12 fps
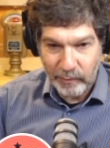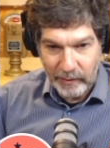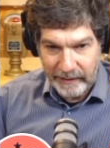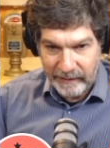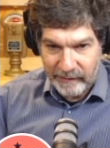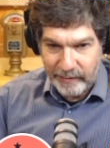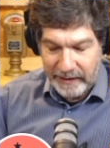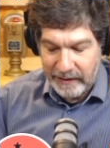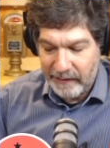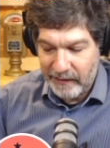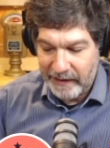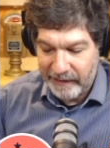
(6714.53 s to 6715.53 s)
ones. But
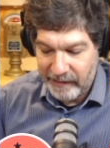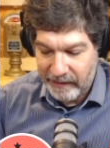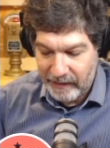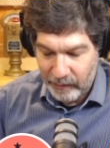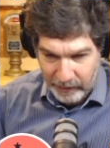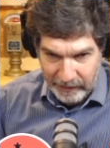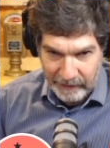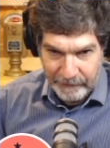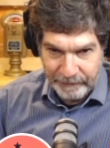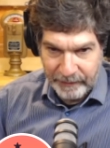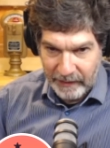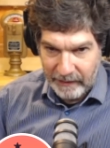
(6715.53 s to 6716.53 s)
nonetheless, I think we're
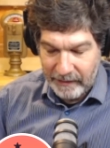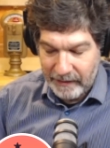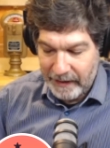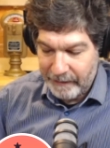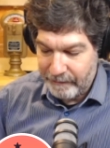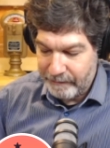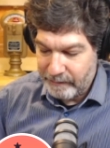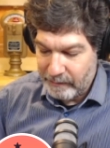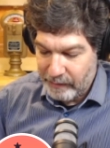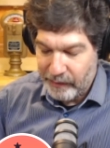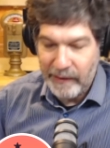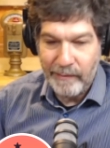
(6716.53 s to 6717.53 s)

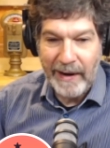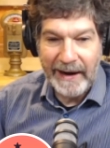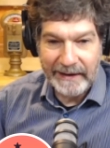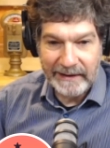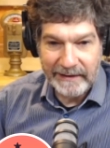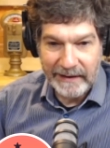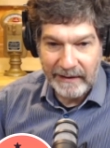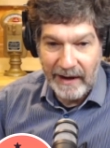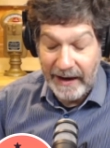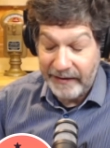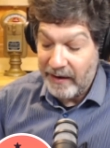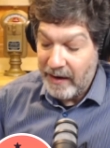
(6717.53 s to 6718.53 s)
thematically
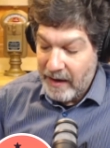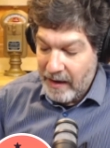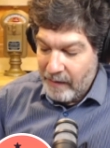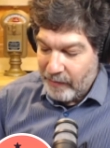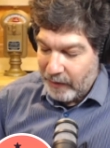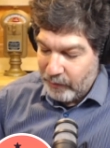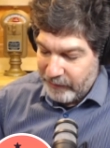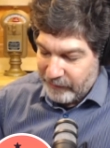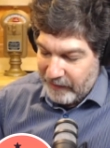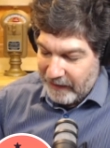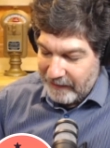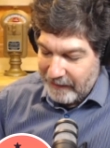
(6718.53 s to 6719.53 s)
aligned. But I would
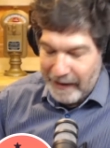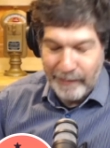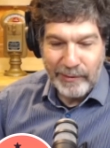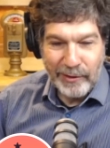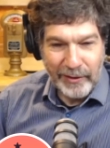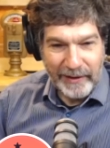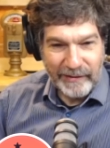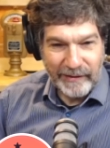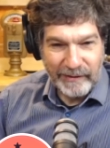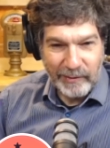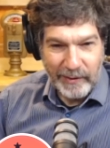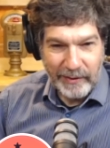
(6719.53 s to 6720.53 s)
say, and I'm curious as
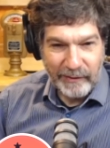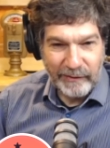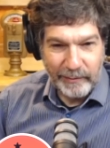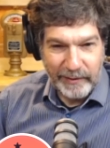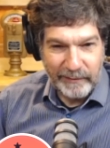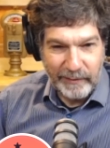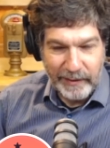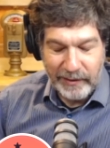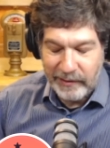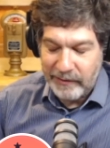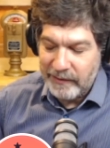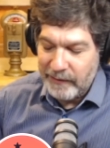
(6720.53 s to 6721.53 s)
to whether this will be familiar
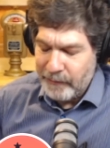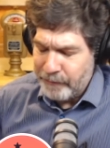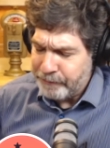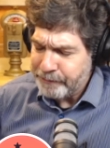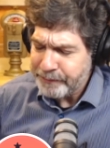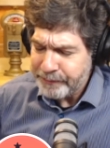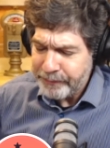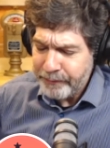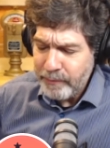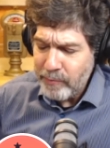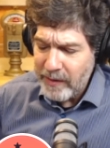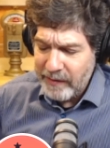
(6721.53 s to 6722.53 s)
to you,
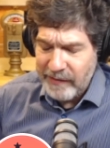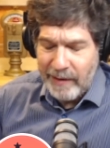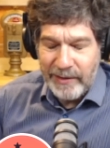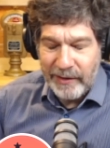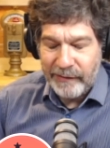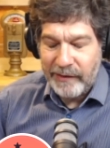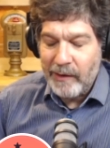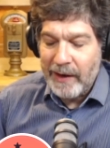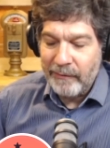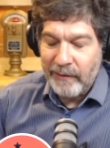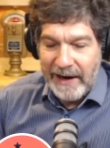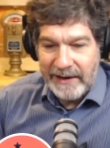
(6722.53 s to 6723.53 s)
some years ago I
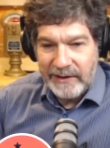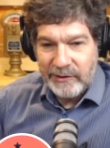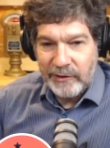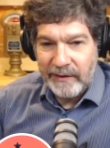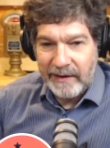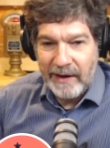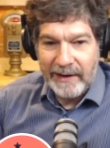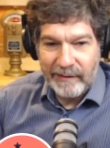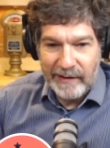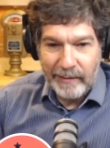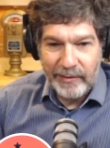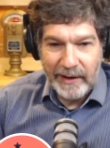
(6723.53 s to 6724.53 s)
ran into the
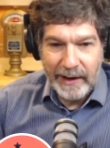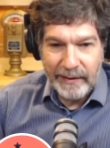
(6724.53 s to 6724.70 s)
concept that I